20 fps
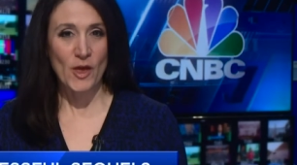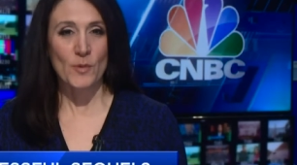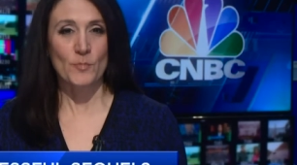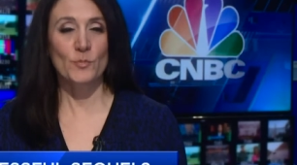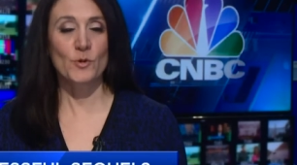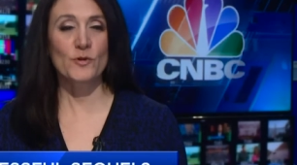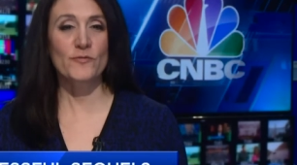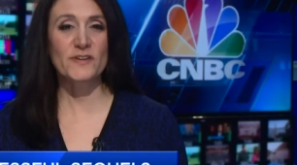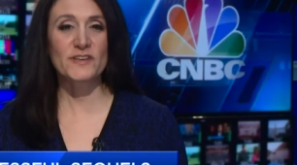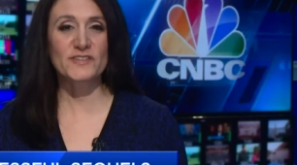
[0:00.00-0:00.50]

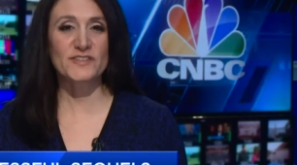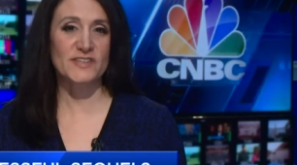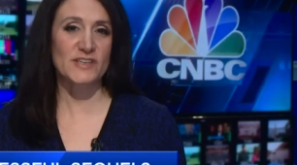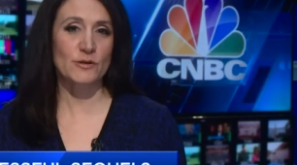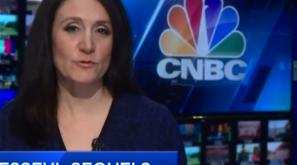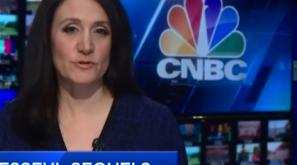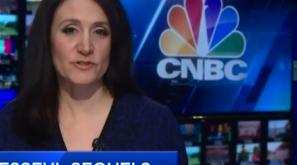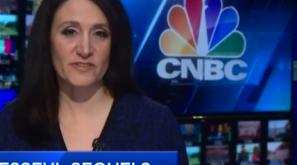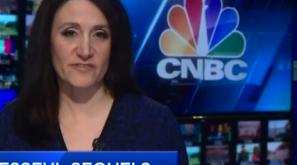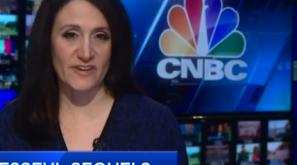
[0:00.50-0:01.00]
Movie
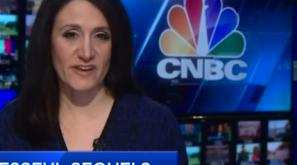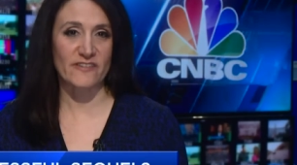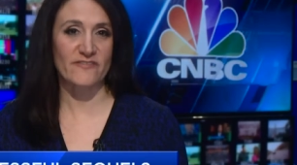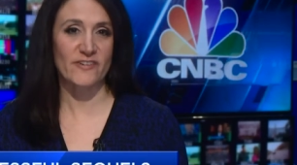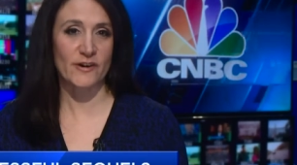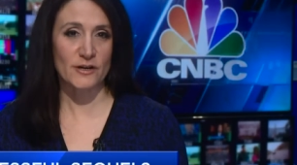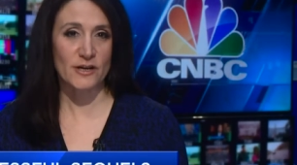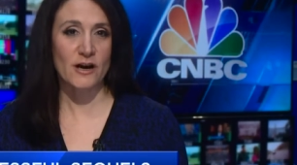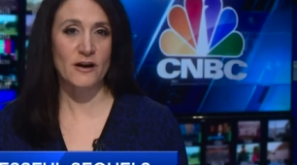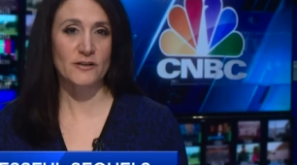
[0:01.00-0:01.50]
sequels have had a
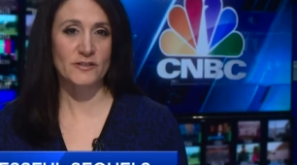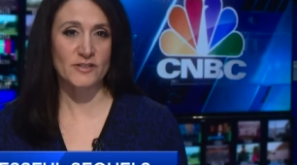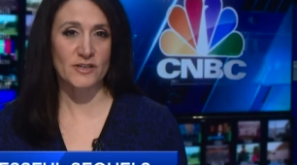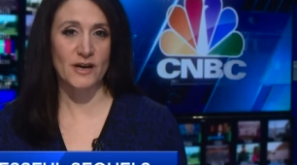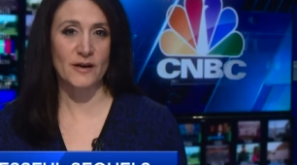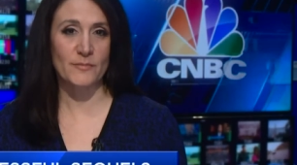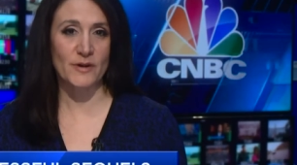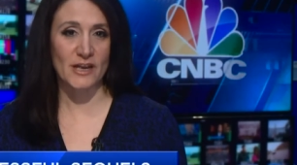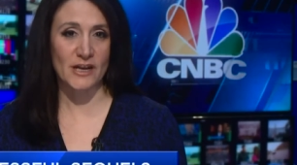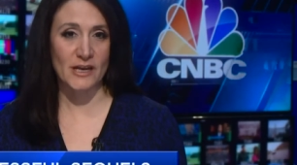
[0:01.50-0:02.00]
very hard
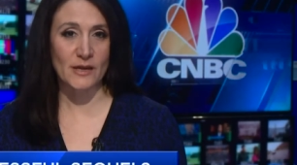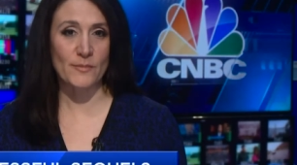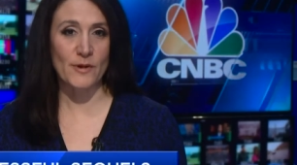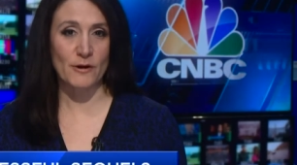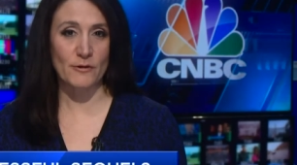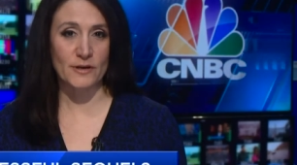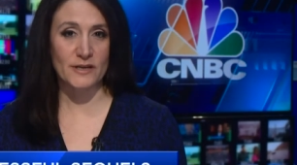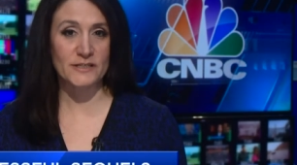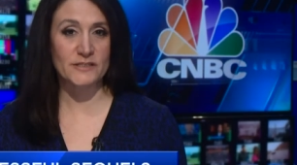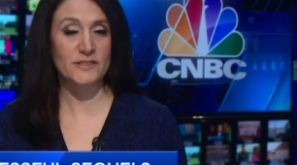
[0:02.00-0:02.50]
time getting
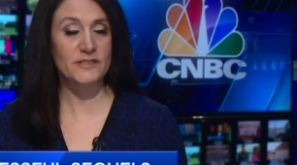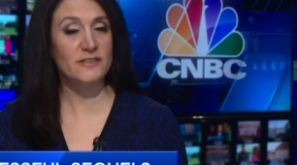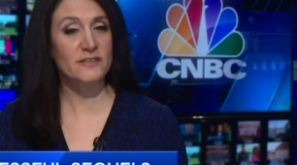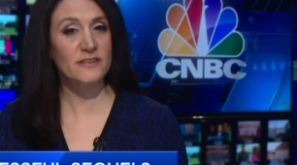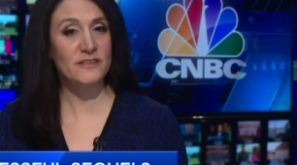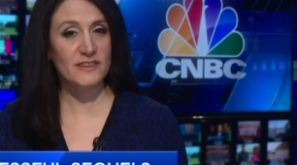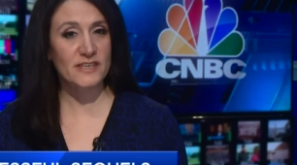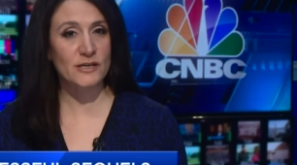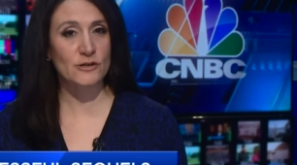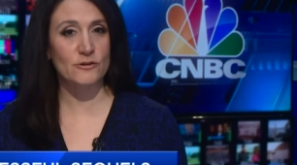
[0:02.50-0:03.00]
Americans to
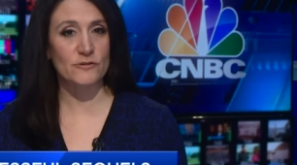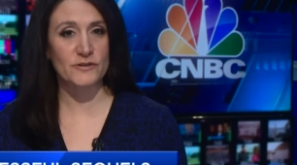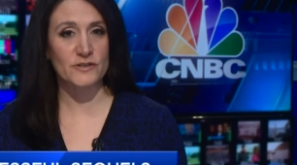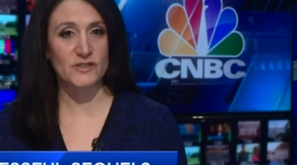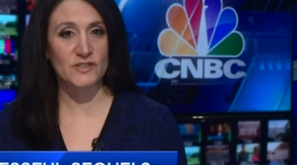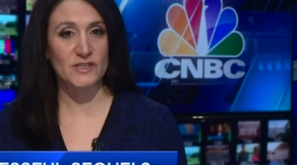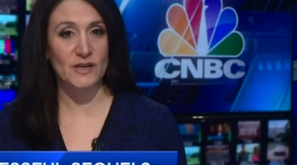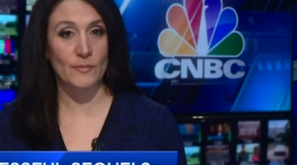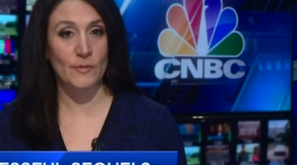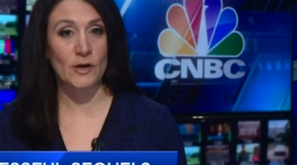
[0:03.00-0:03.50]
the theater
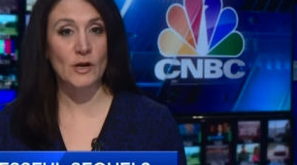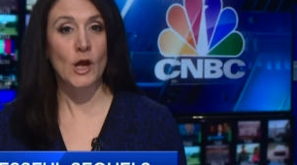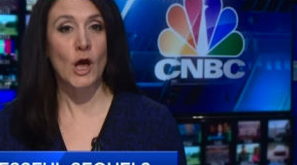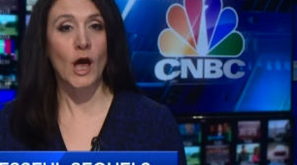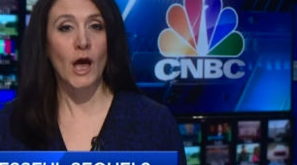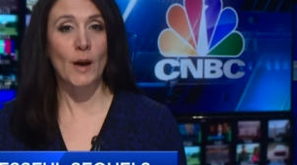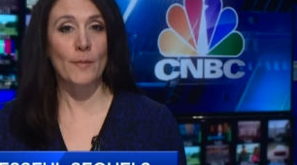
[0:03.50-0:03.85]
this summer,